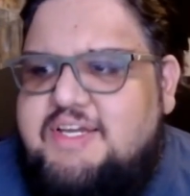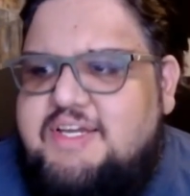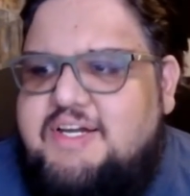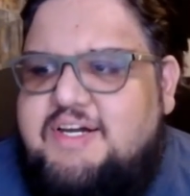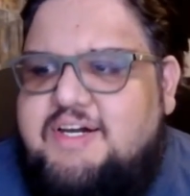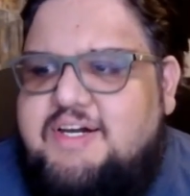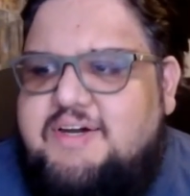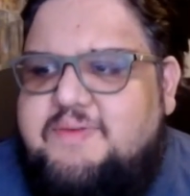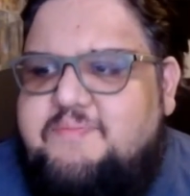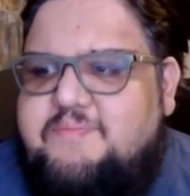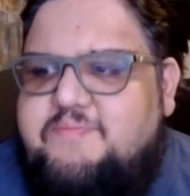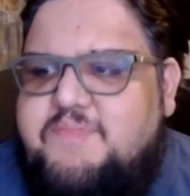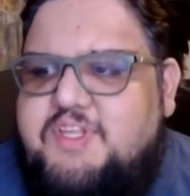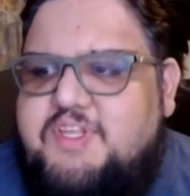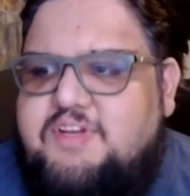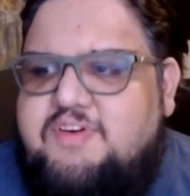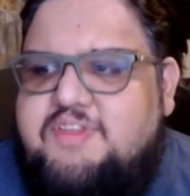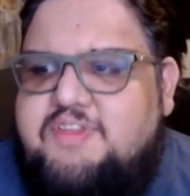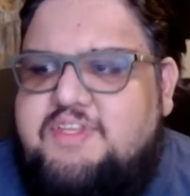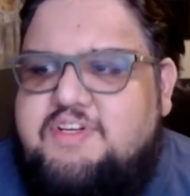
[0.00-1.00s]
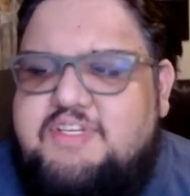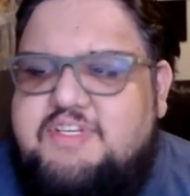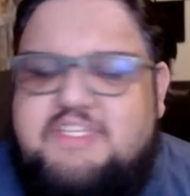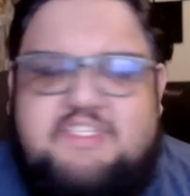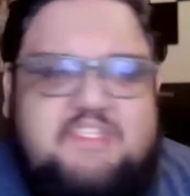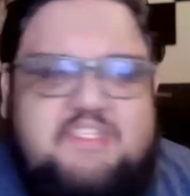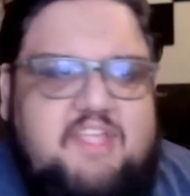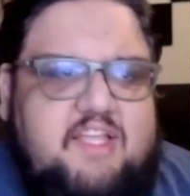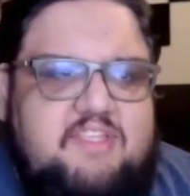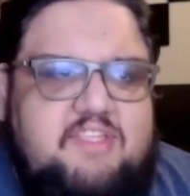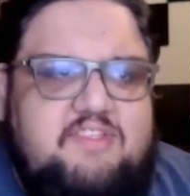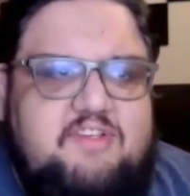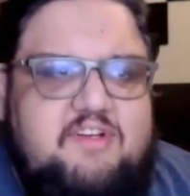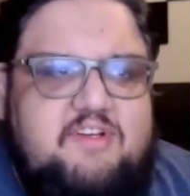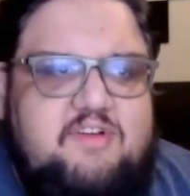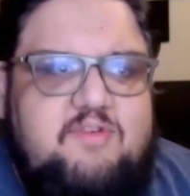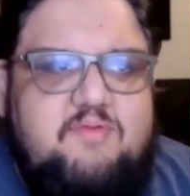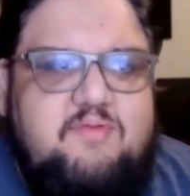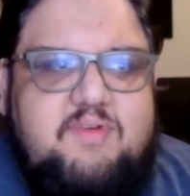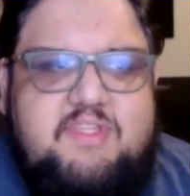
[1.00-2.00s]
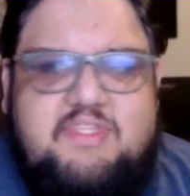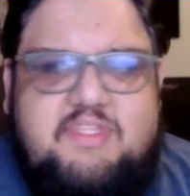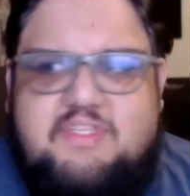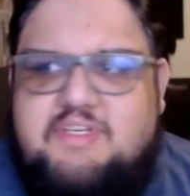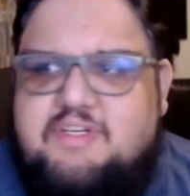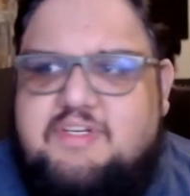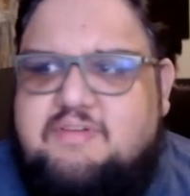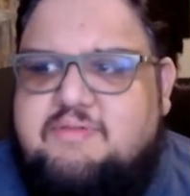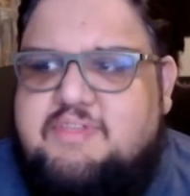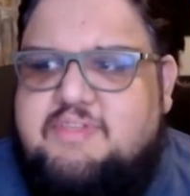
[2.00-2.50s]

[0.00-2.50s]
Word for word: um, you know there it's not subtle with the